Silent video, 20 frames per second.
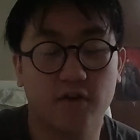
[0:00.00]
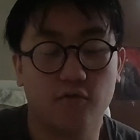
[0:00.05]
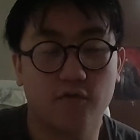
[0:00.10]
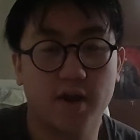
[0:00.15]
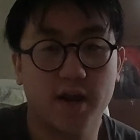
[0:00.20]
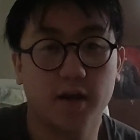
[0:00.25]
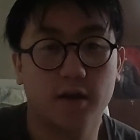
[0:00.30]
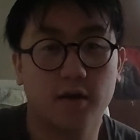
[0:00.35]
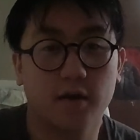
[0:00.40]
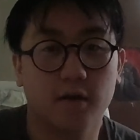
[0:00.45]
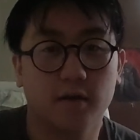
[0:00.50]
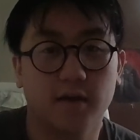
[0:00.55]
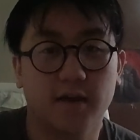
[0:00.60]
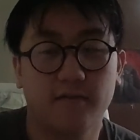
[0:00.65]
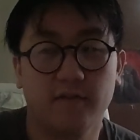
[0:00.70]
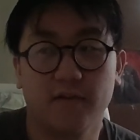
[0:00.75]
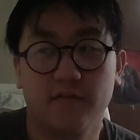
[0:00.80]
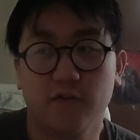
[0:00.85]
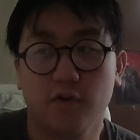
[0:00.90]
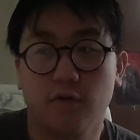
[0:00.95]
it a read,
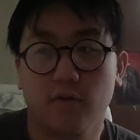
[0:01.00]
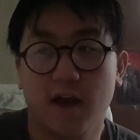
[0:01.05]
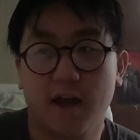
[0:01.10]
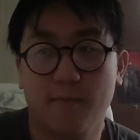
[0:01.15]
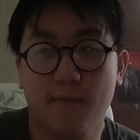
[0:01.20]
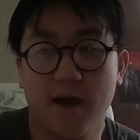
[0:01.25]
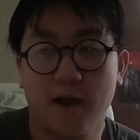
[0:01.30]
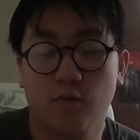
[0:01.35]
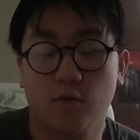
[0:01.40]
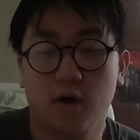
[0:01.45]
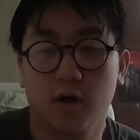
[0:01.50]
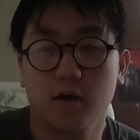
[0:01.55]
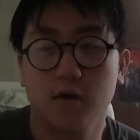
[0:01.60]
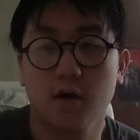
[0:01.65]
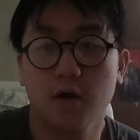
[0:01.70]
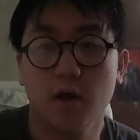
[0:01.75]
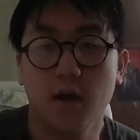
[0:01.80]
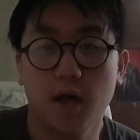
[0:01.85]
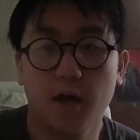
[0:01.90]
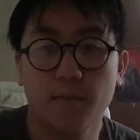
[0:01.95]
even if you don't like manhwa,
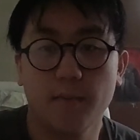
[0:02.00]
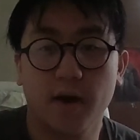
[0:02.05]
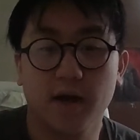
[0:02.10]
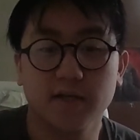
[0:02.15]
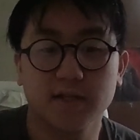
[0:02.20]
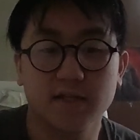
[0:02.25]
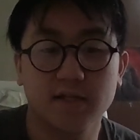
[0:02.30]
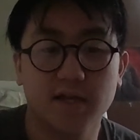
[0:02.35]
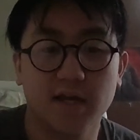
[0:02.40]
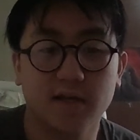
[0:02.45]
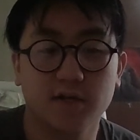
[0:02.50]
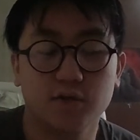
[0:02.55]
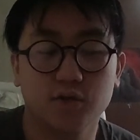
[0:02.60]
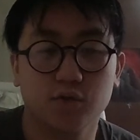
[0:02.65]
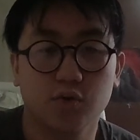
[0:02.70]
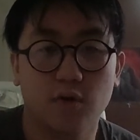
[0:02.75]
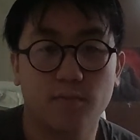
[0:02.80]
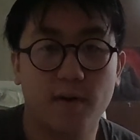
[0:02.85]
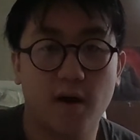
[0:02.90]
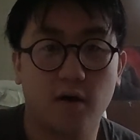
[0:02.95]
because it teaches
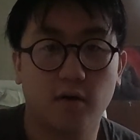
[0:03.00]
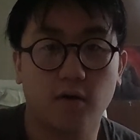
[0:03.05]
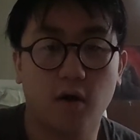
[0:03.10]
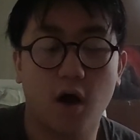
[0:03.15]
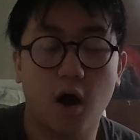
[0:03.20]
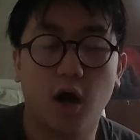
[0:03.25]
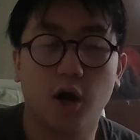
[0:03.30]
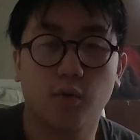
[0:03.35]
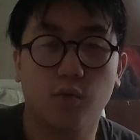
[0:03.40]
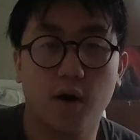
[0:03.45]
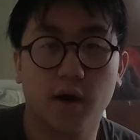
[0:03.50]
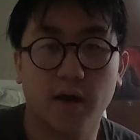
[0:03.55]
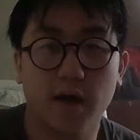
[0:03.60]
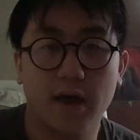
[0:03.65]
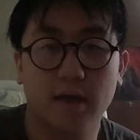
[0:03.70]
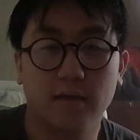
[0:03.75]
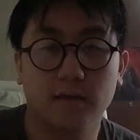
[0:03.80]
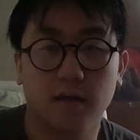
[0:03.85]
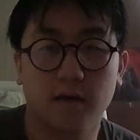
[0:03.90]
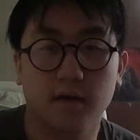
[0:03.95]
you about hard work
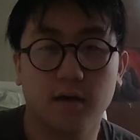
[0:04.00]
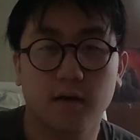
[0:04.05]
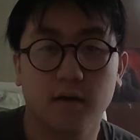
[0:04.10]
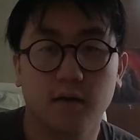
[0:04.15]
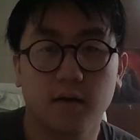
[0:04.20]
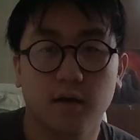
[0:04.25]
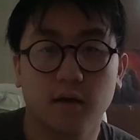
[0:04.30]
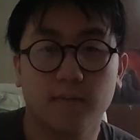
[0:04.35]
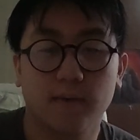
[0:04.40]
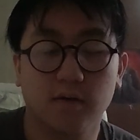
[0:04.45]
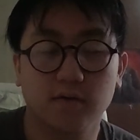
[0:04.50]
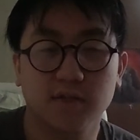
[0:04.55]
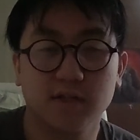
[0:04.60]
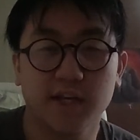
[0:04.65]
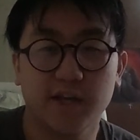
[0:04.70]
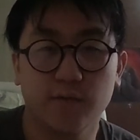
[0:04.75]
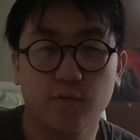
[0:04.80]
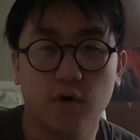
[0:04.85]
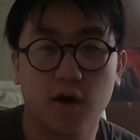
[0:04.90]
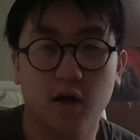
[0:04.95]
ethic, about
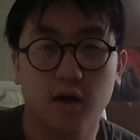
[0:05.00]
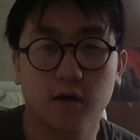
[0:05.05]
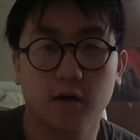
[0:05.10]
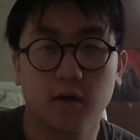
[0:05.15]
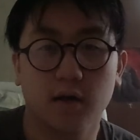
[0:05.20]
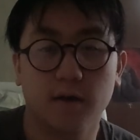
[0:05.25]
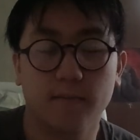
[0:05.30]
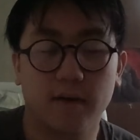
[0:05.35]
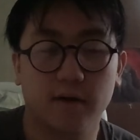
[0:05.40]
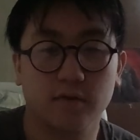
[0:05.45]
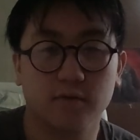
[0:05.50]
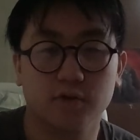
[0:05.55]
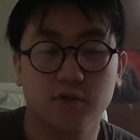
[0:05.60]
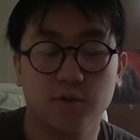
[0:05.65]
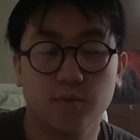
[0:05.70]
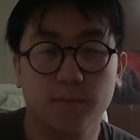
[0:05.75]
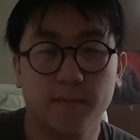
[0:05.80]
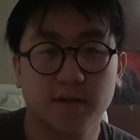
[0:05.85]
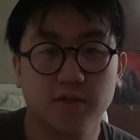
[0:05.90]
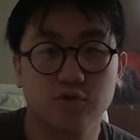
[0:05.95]
teamwork, about
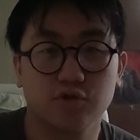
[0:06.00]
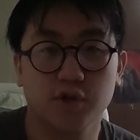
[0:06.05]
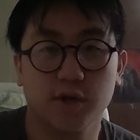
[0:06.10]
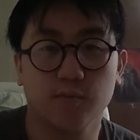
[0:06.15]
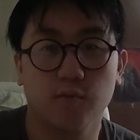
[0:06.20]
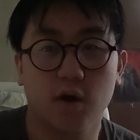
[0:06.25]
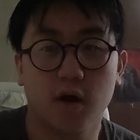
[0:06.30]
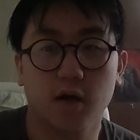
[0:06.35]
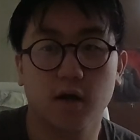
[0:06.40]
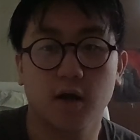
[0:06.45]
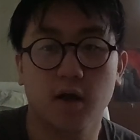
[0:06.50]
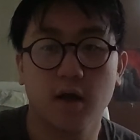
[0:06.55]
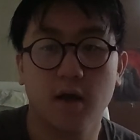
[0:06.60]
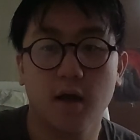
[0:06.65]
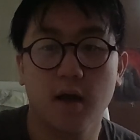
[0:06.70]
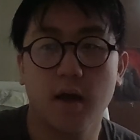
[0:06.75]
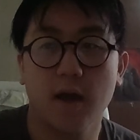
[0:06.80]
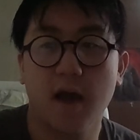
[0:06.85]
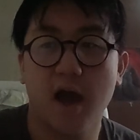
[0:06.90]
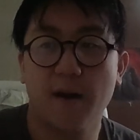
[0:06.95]
teamwork makes the dream work,
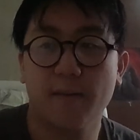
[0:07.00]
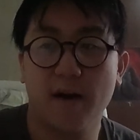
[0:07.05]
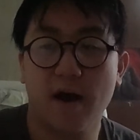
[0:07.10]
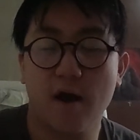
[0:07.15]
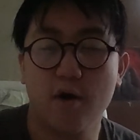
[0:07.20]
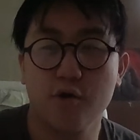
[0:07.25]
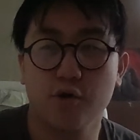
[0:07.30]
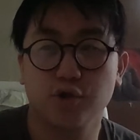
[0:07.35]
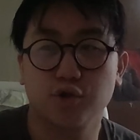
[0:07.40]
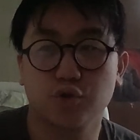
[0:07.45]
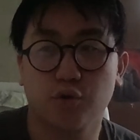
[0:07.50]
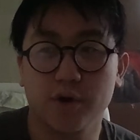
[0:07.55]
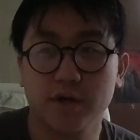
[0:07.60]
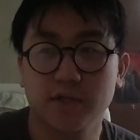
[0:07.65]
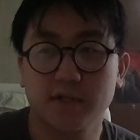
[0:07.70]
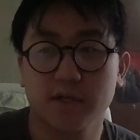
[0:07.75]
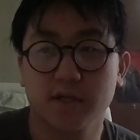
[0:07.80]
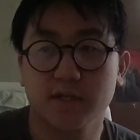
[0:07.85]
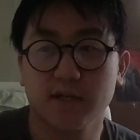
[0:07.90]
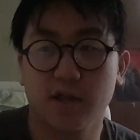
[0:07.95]
about how your
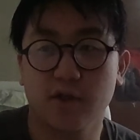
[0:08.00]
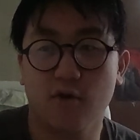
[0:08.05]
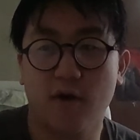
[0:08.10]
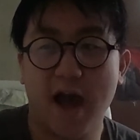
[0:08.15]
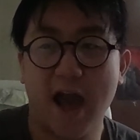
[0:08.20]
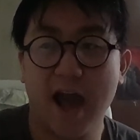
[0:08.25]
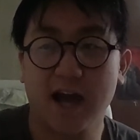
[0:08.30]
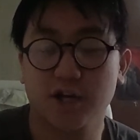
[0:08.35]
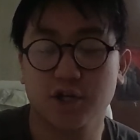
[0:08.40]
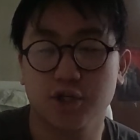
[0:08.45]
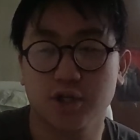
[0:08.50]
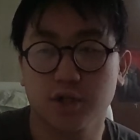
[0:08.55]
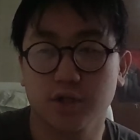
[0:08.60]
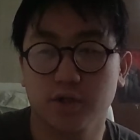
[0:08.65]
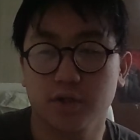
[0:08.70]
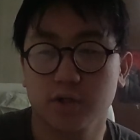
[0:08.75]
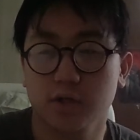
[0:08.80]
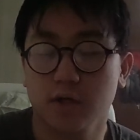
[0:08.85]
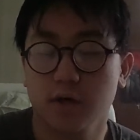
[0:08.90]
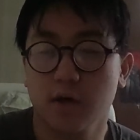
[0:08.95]
choices and your
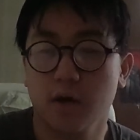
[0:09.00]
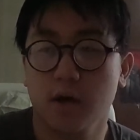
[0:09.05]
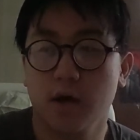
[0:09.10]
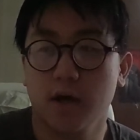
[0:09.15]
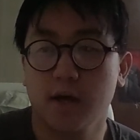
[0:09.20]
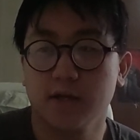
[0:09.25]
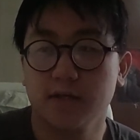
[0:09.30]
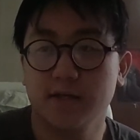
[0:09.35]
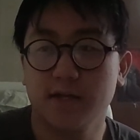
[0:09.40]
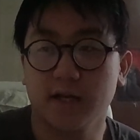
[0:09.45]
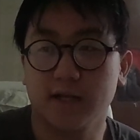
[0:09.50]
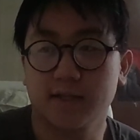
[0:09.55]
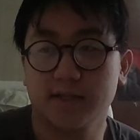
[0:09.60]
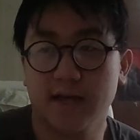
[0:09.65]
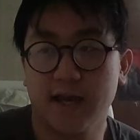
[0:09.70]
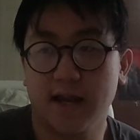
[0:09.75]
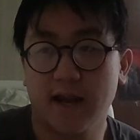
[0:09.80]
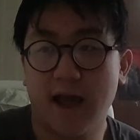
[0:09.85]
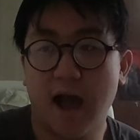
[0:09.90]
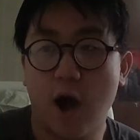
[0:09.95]
actions
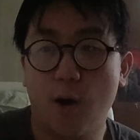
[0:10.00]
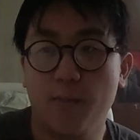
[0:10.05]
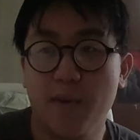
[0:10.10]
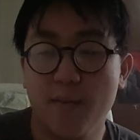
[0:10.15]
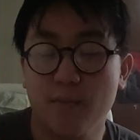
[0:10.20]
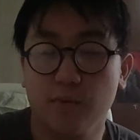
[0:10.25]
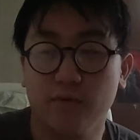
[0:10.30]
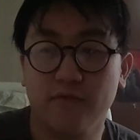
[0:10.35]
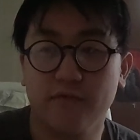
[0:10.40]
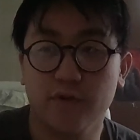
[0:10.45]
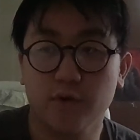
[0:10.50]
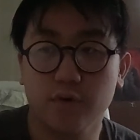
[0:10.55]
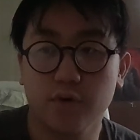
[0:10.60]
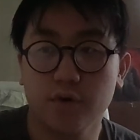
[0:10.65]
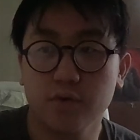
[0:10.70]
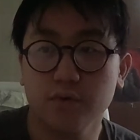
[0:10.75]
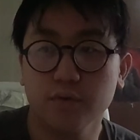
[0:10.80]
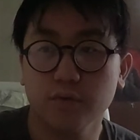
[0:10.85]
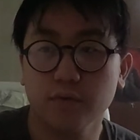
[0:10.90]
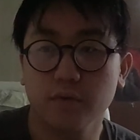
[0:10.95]
dictate how people view
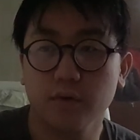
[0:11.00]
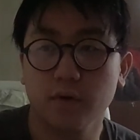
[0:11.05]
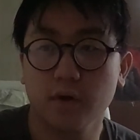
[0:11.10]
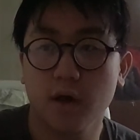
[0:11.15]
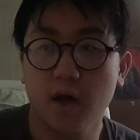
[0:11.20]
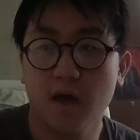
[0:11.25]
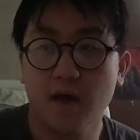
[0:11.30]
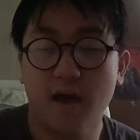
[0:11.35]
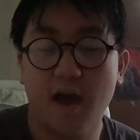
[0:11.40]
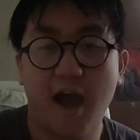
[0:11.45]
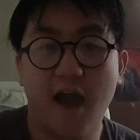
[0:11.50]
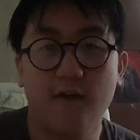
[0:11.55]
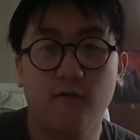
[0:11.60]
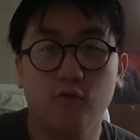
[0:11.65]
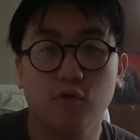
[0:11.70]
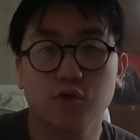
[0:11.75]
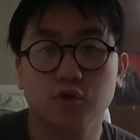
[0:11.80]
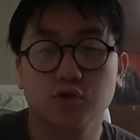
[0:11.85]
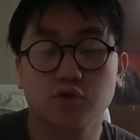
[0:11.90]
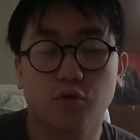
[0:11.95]
you.
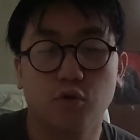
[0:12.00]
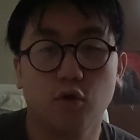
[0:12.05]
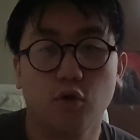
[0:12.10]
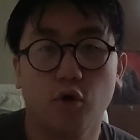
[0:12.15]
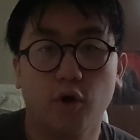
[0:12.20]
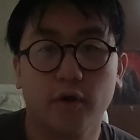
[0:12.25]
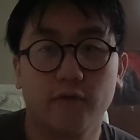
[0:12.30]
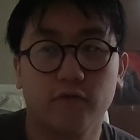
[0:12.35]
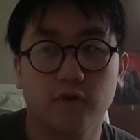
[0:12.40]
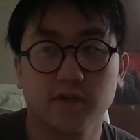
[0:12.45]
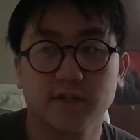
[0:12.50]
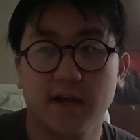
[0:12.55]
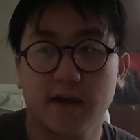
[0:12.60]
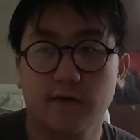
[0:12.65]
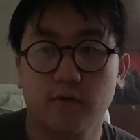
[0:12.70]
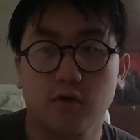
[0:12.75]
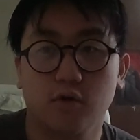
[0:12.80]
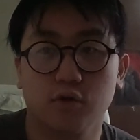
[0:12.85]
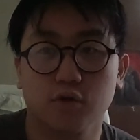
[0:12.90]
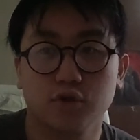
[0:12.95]
Everyone saw Lloyd
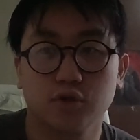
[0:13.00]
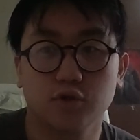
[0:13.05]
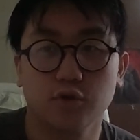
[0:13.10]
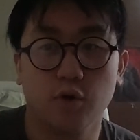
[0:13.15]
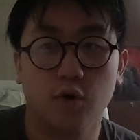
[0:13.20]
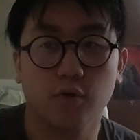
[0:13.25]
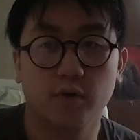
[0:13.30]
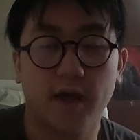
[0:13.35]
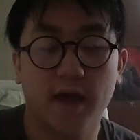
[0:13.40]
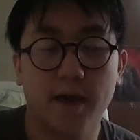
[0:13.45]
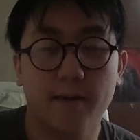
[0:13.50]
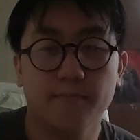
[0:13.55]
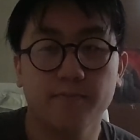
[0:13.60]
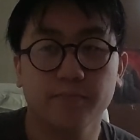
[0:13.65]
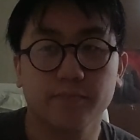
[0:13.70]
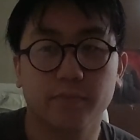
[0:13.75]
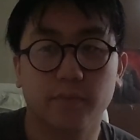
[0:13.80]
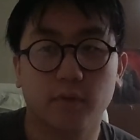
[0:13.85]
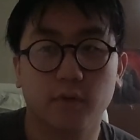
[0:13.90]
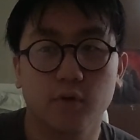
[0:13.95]
Frontera or Suho Kim,
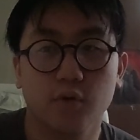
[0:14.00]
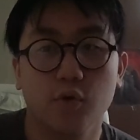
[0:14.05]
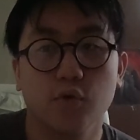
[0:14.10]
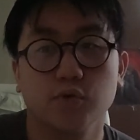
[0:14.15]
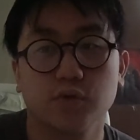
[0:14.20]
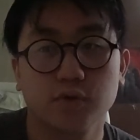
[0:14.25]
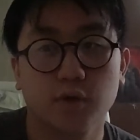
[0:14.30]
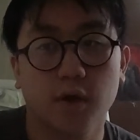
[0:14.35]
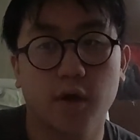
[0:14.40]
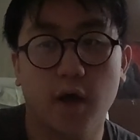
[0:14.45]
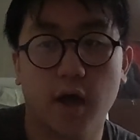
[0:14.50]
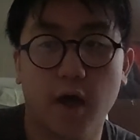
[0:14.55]
who's